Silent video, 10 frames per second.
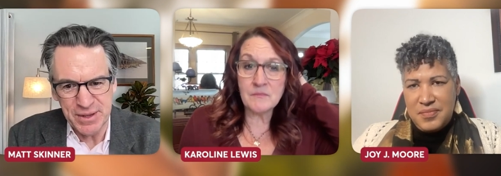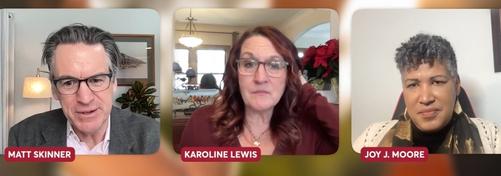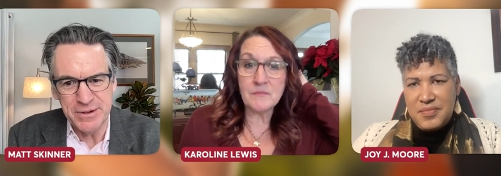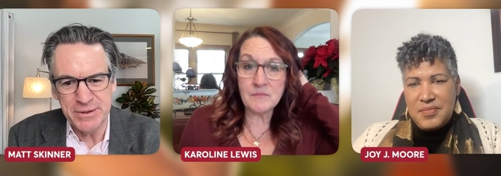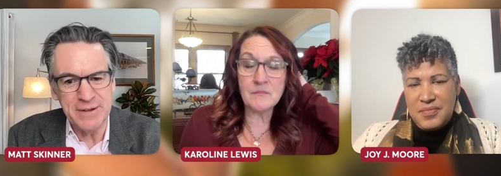
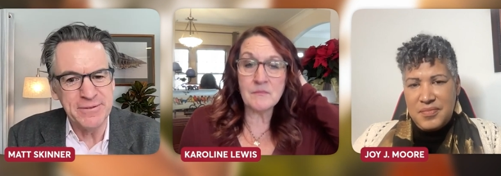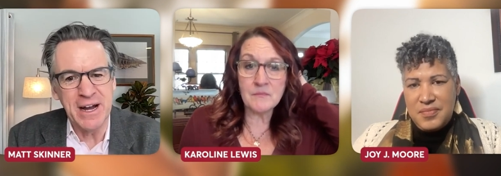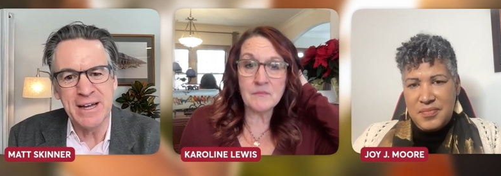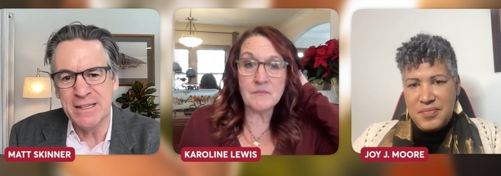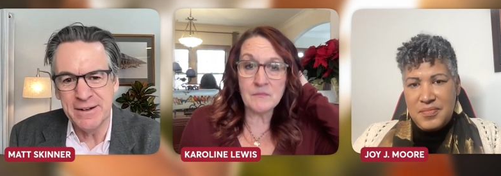Speaker 1: you know
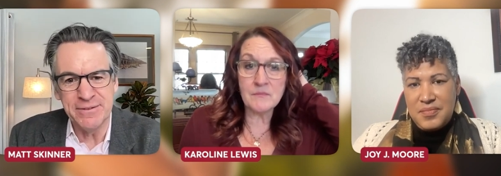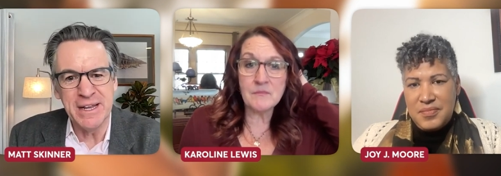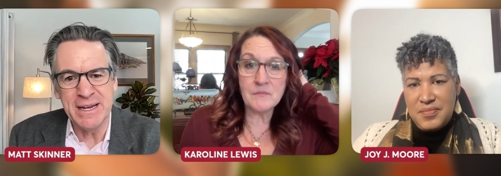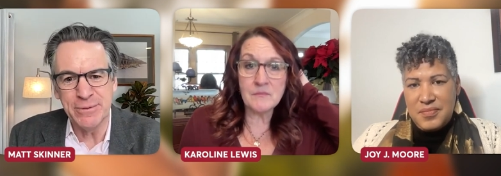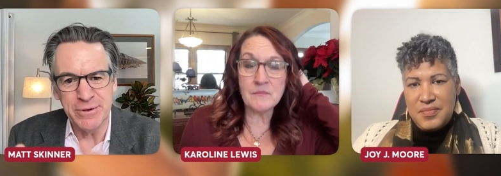love God,
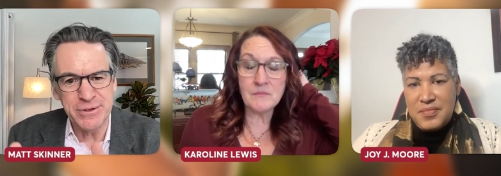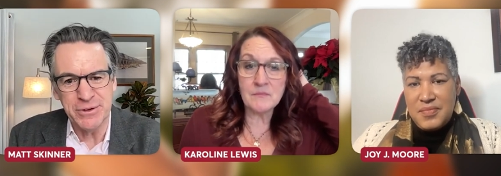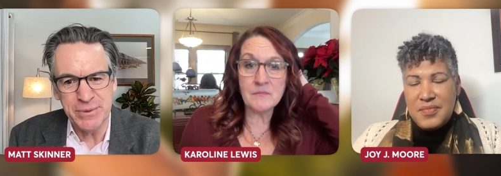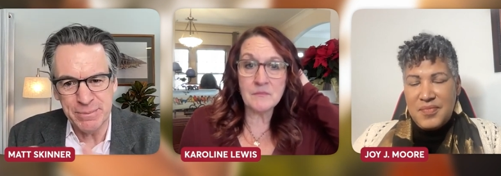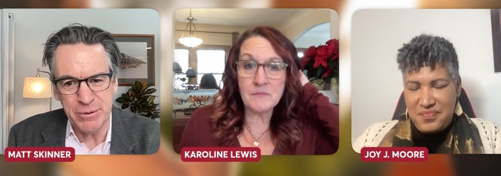love neighbor
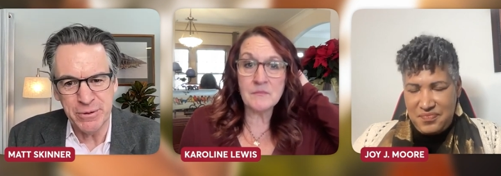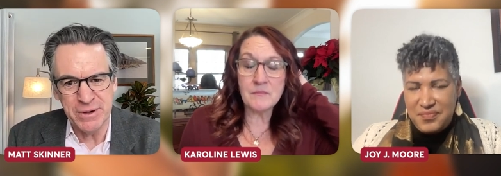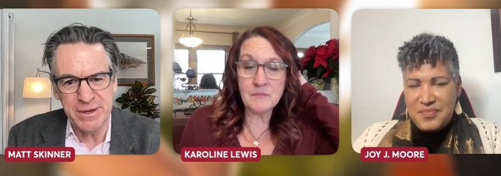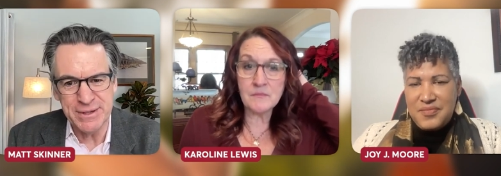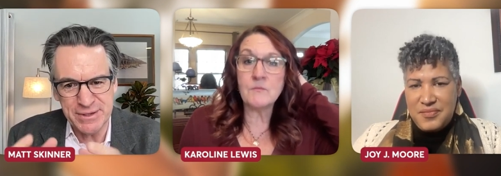is so
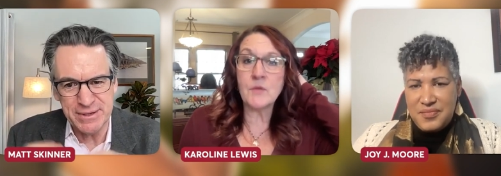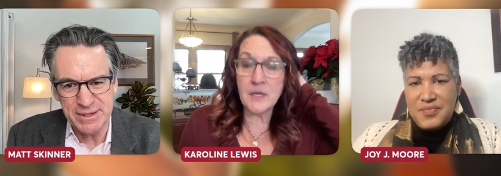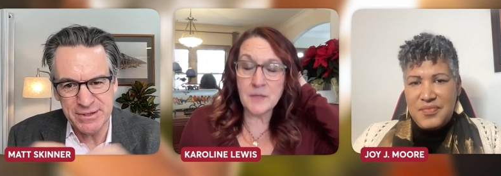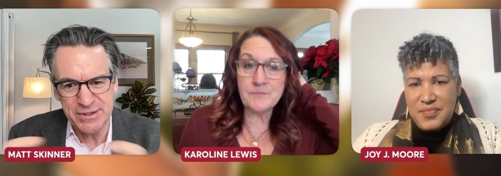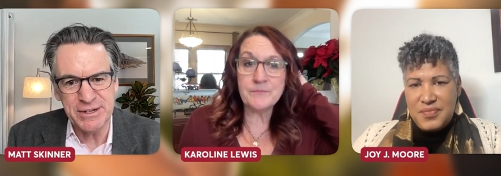important as a,
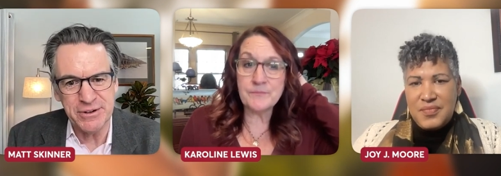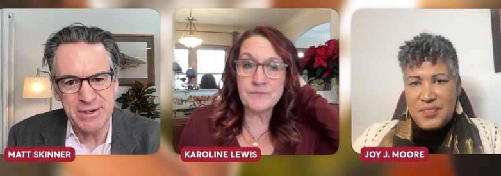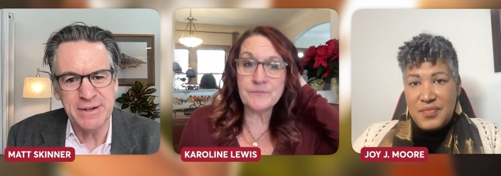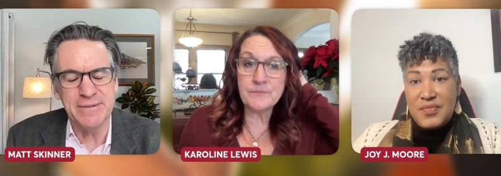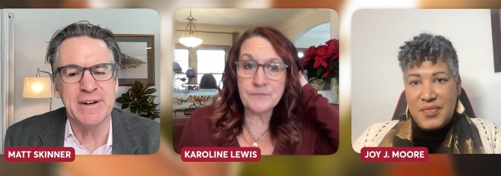right.
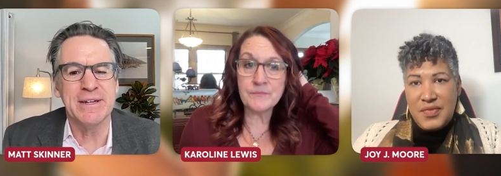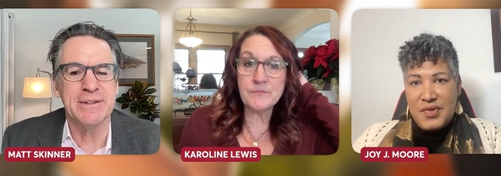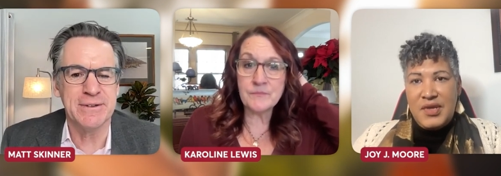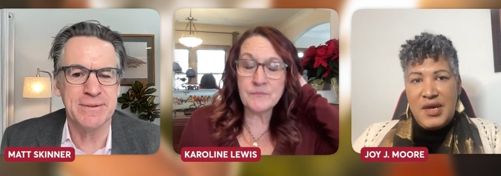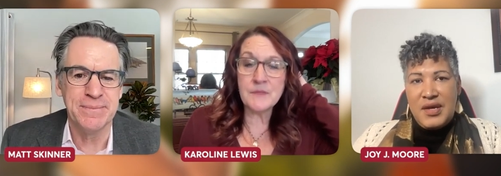centering
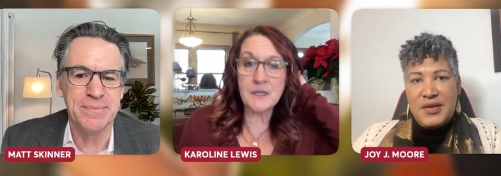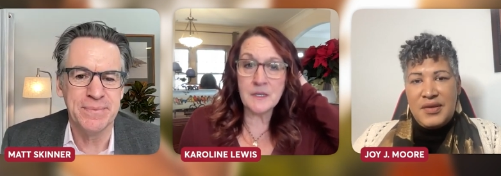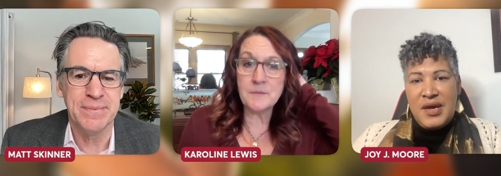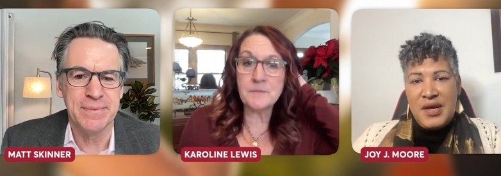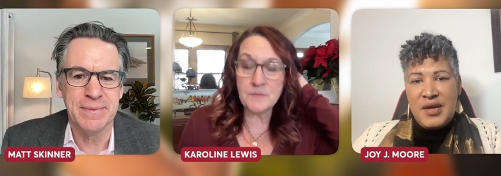device.
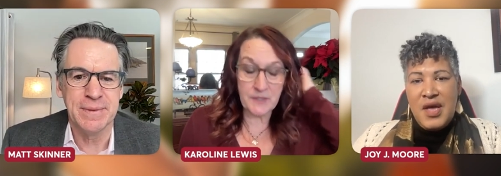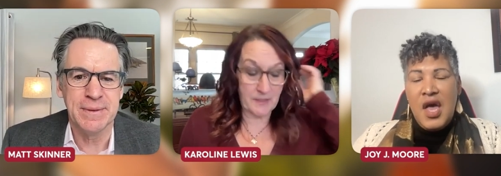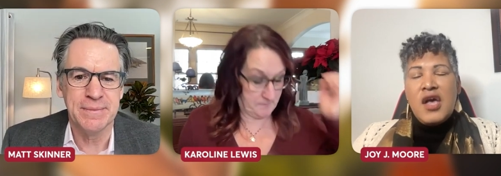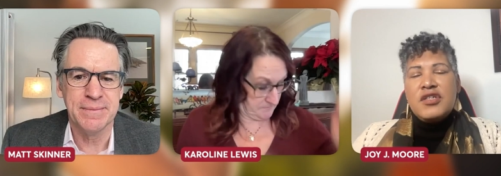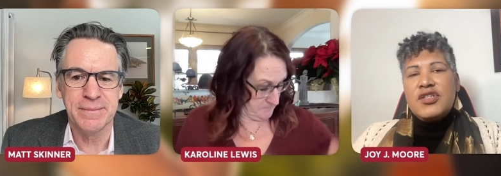
Speaker 2: Yeah,
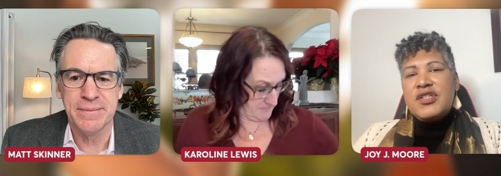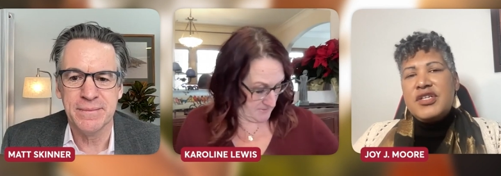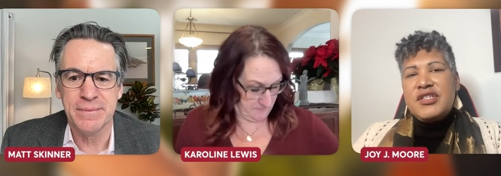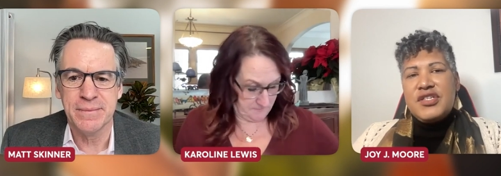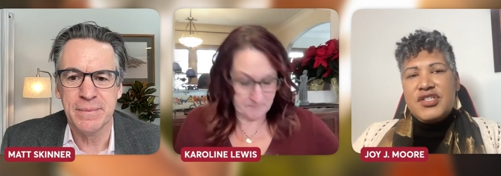yeah. So
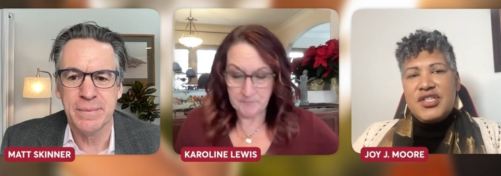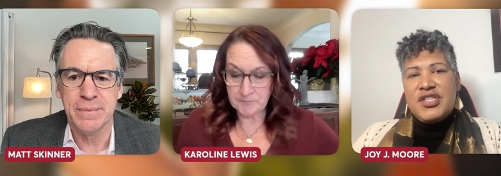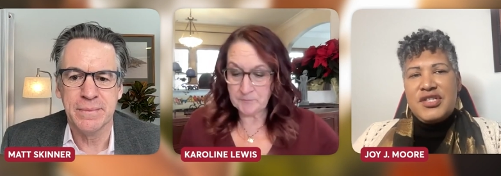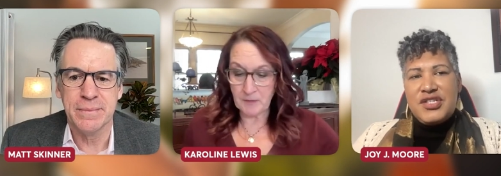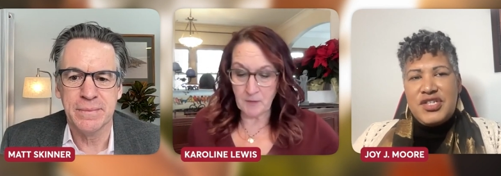this, yeah. so
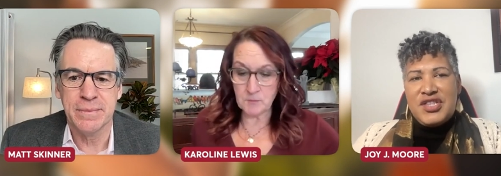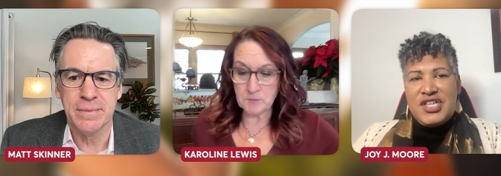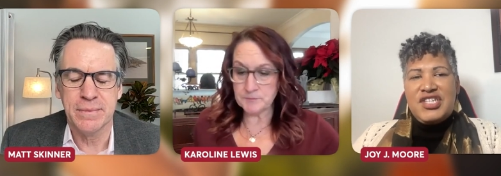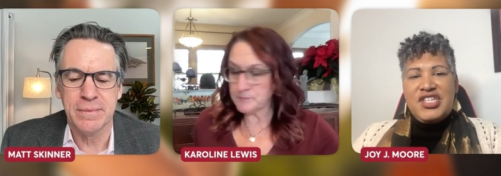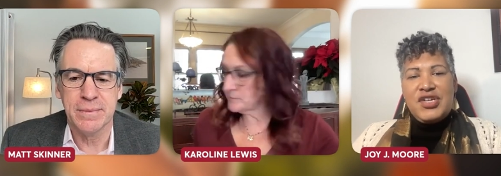so
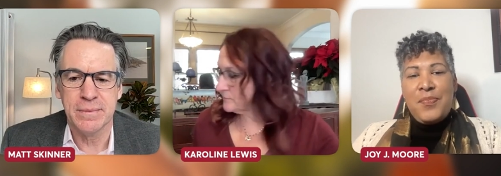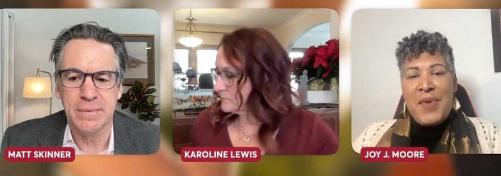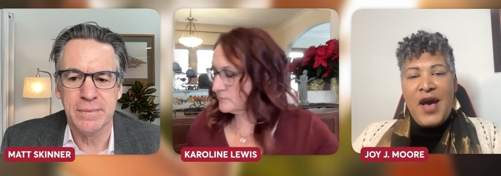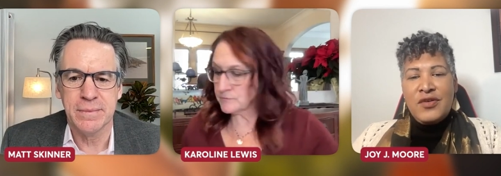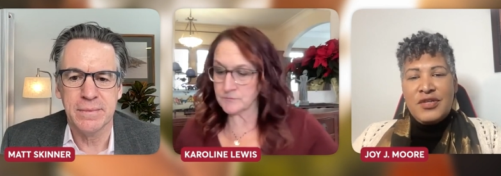this is
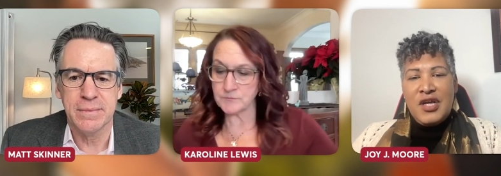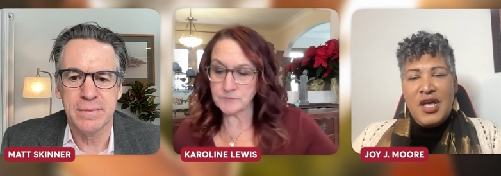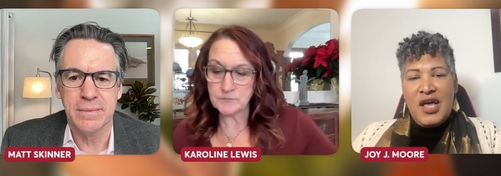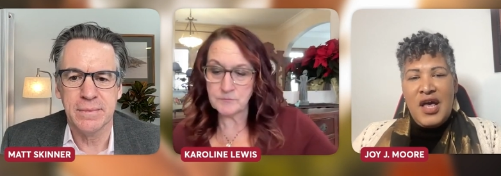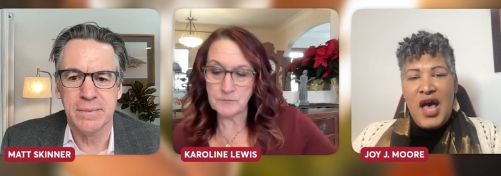about
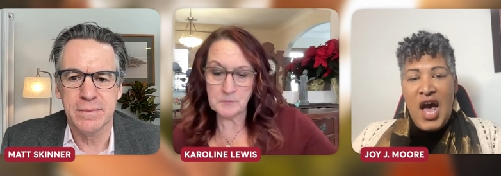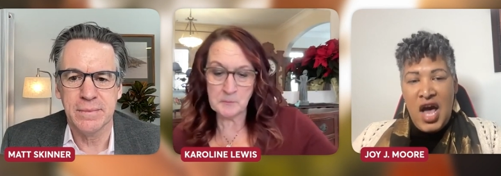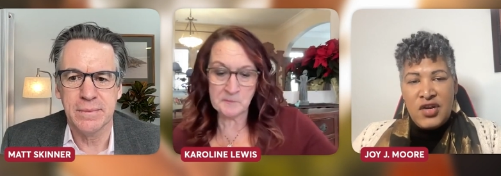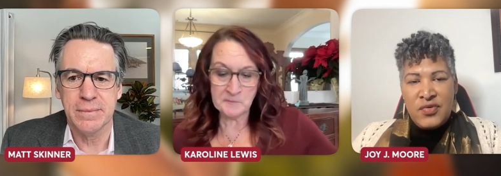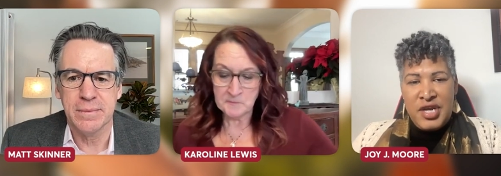
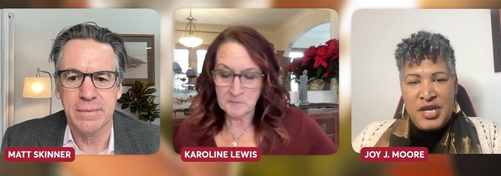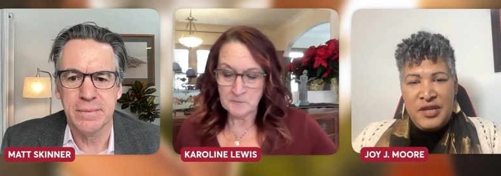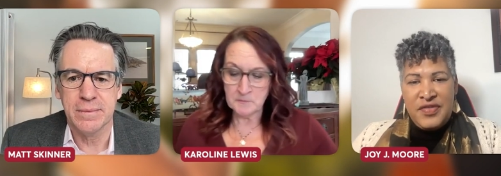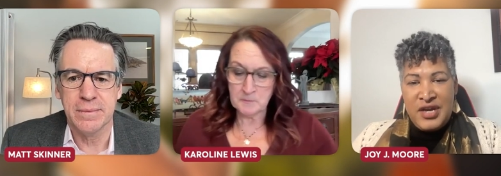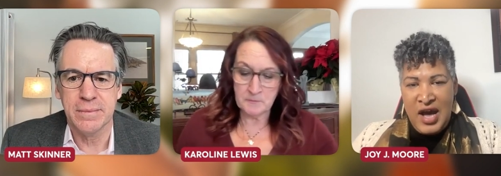
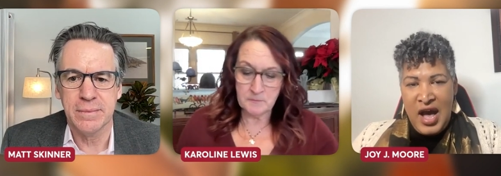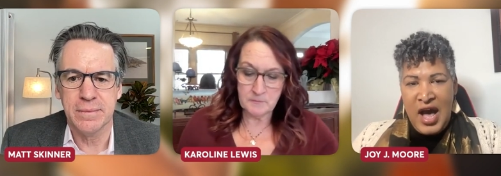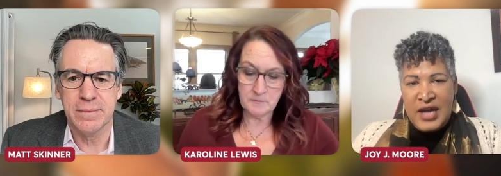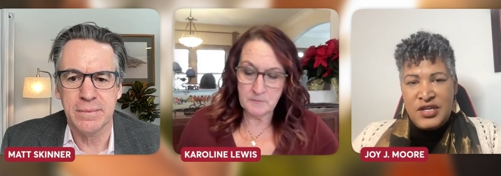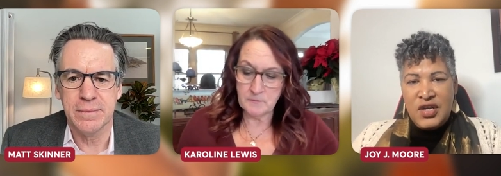honoring the
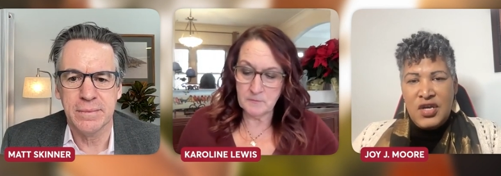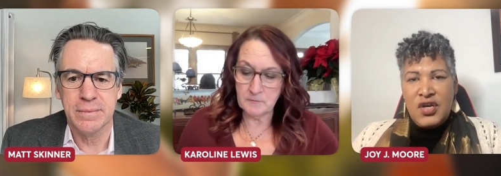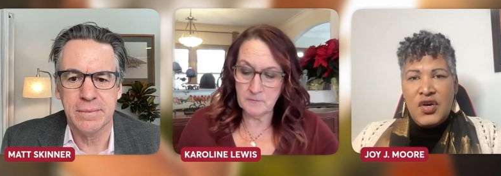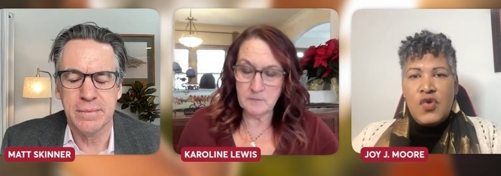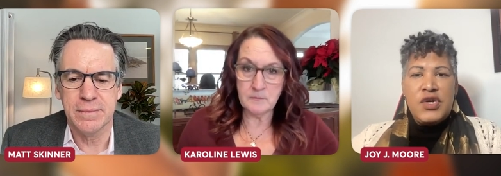God
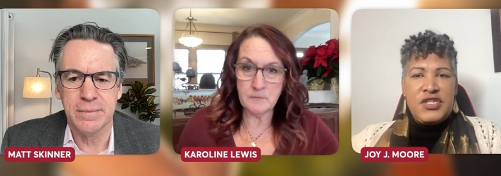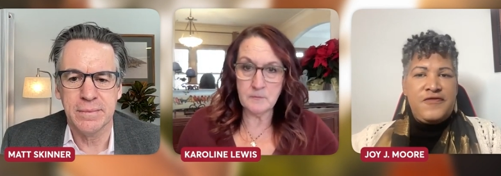who is